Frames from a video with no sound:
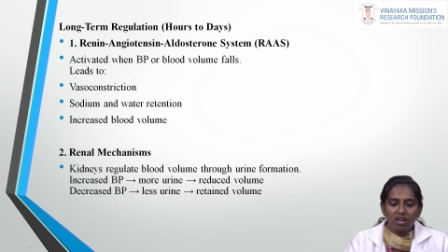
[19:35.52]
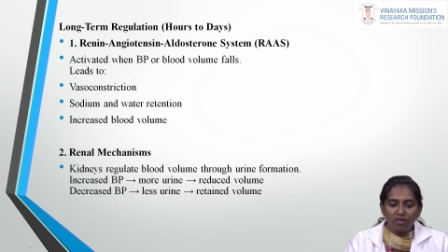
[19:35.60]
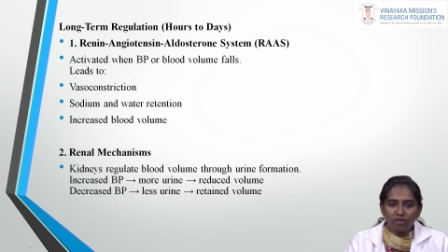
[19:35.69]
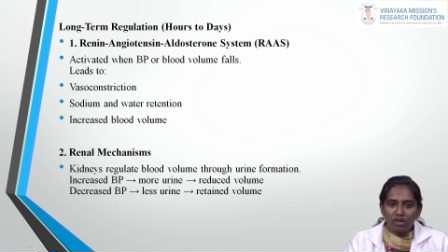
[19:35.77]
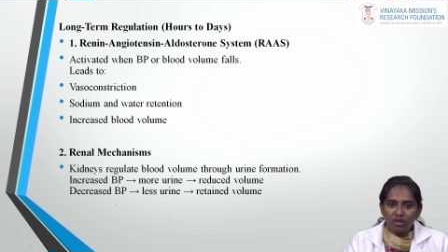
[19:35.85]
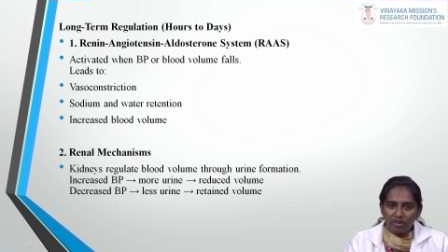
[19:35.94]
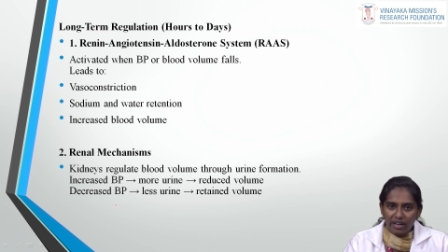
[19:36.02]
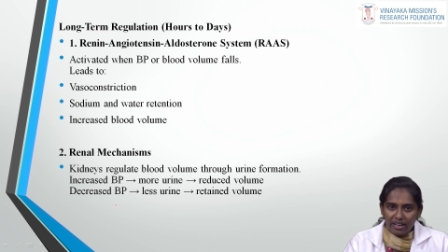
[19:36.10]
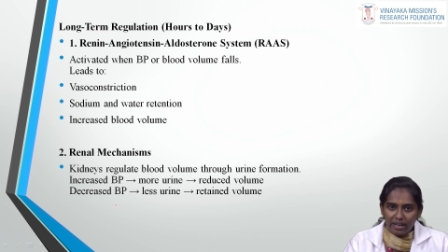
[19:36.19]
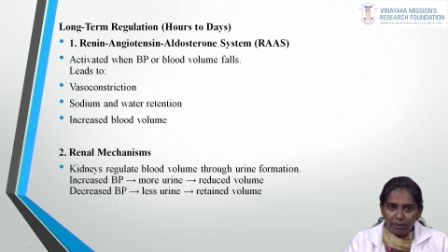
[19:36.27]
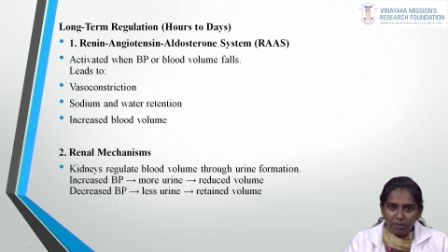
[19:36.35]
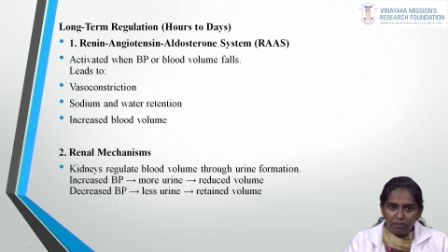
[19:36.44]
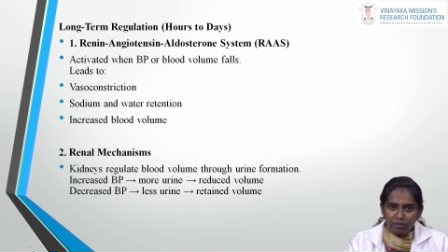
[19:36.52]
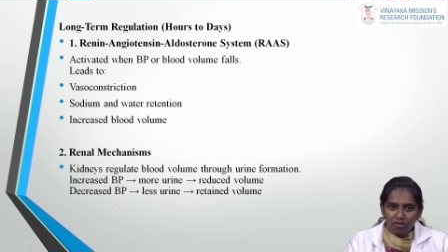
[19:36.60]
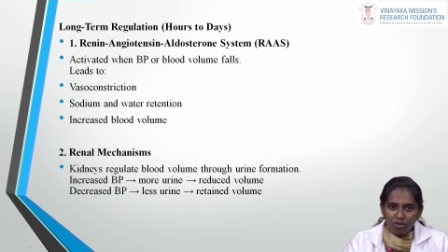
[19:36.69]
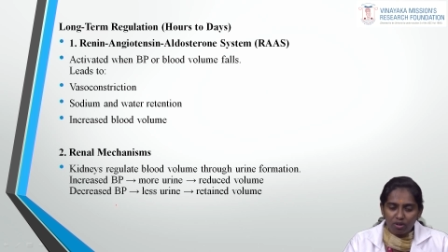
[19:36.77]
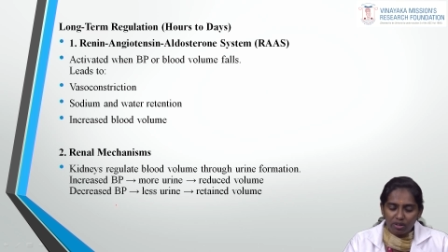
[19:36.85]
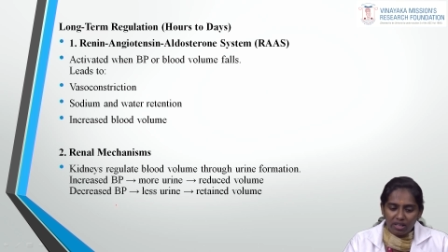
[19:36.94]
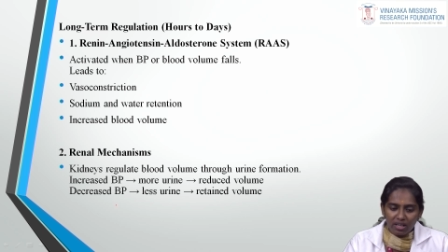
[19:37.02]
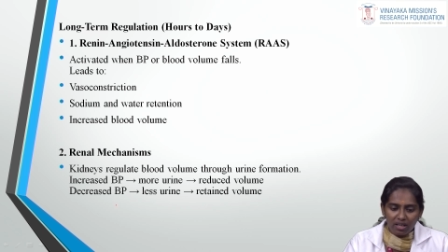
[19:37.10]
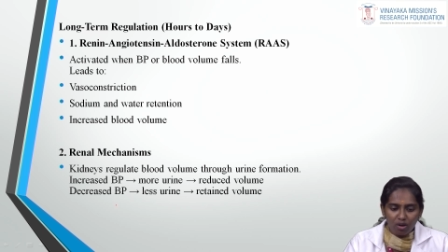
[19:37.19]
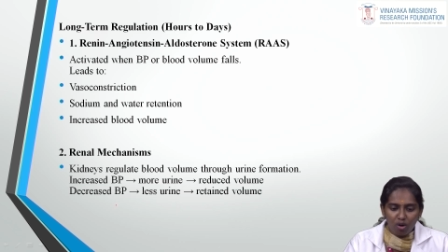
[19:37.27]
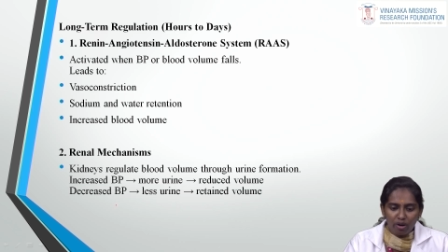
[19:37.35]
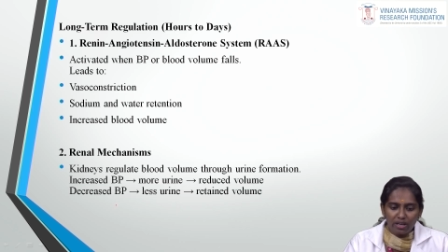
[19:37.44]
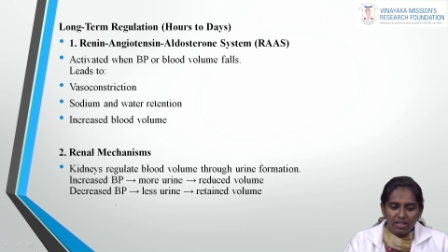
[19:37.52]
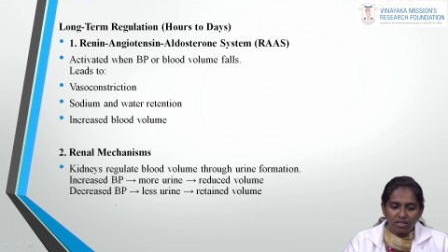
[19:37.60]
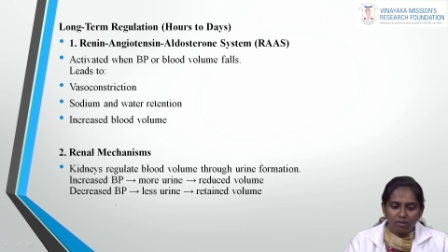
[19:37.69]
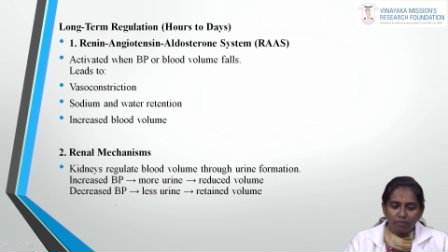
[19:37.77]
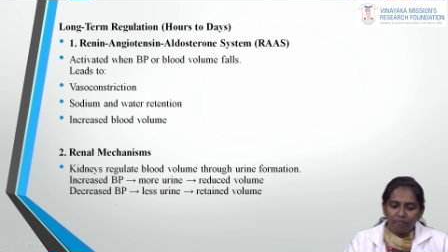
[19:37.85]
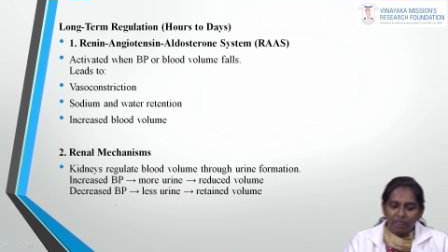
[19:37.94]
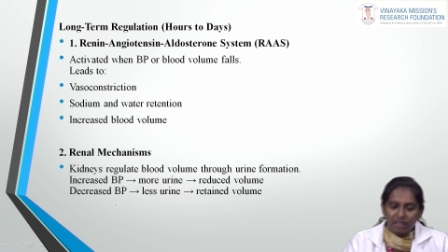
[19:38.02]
How will you regulate BP for a longer term?